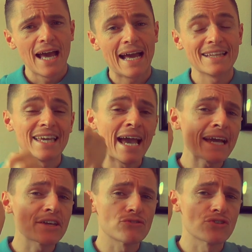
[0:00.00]
and the
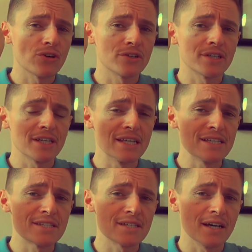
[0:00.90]
Accutron
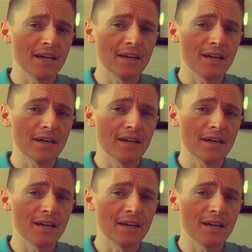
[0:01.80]
is